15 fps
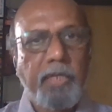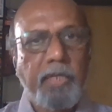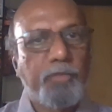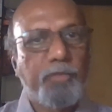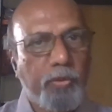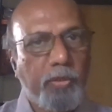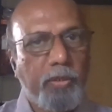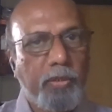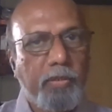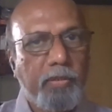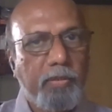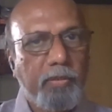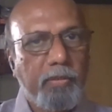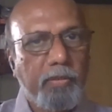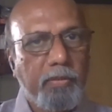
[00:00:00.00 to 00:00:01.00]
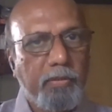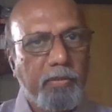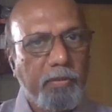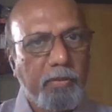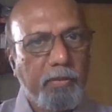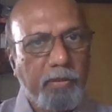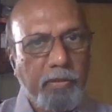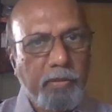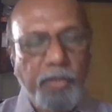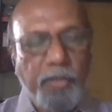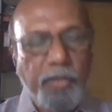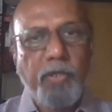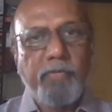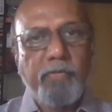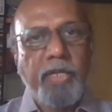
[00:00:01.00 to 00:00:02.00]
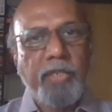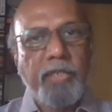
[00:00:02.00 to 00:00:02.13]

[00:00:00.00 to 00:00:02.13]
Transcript: I'm sure that you have